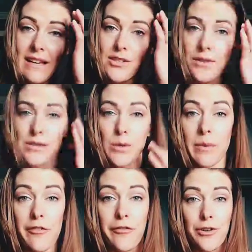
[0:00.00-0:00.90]
So, this was
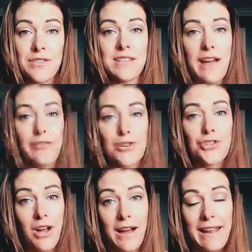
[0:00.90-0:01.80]
my first ever
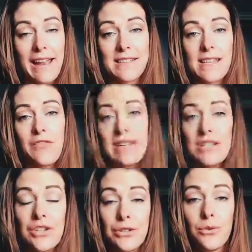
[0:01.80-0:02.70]
shot at a
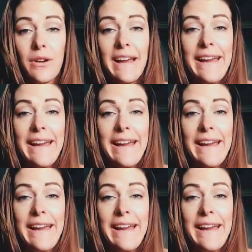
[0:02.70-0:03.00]
72,